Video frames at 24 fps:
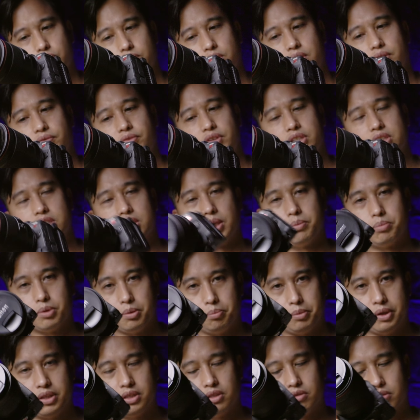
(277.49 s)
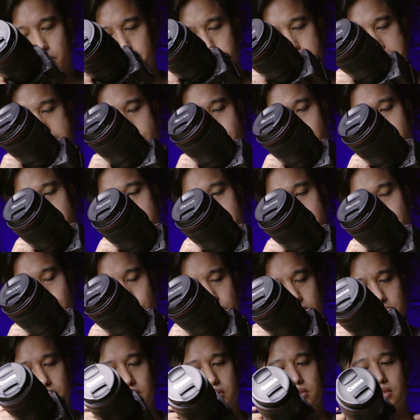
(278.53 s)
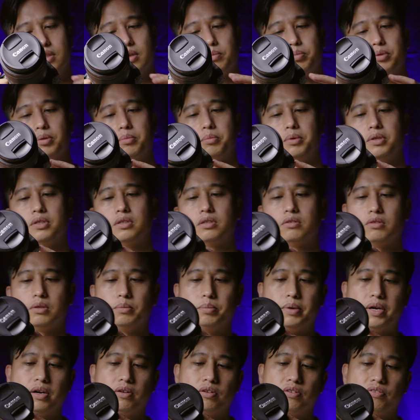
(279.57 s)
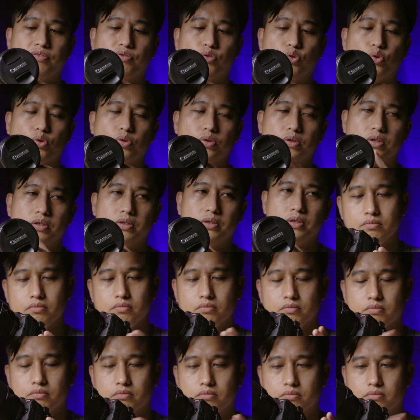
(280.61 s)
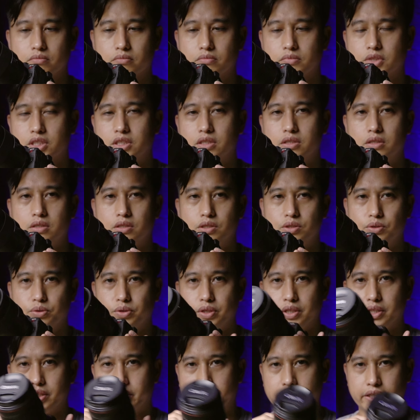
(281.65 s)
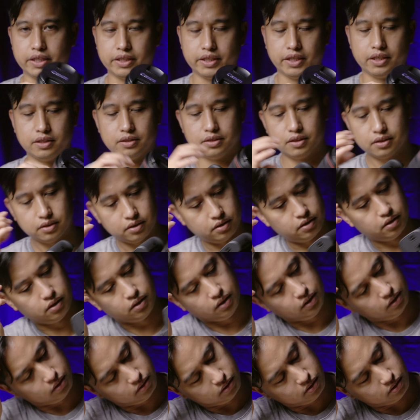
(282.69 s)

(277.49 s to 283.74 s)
give it supplementary power. You need the supplementary power for shooting in 8K 60